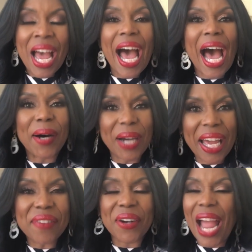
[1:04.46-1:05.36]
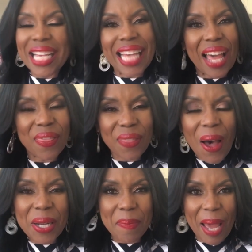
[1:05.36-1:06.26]
However, as I
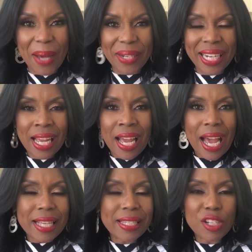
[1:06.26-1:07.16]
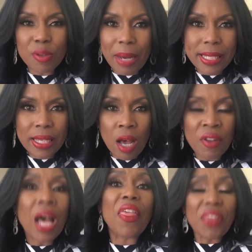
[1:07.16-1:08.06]
thought about it, I said to myself,
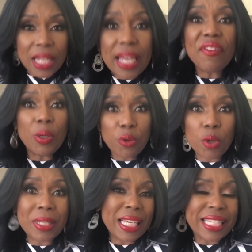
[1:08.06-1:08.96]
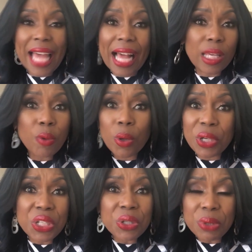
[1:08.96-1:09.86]
the living room is exactly where
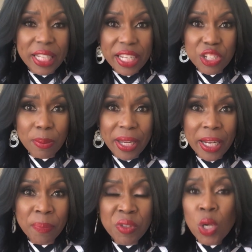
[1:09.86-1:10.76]
we do need to be.